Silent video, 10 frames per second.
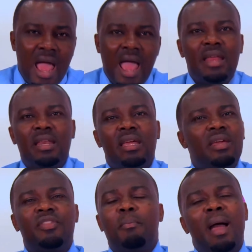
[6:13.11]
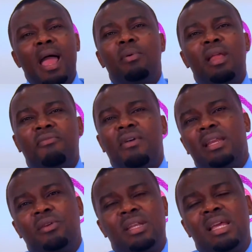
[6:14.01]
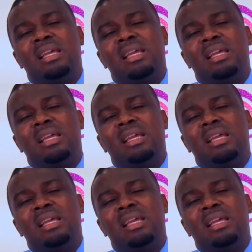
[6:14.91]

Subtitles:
And in the Bible, I find out that an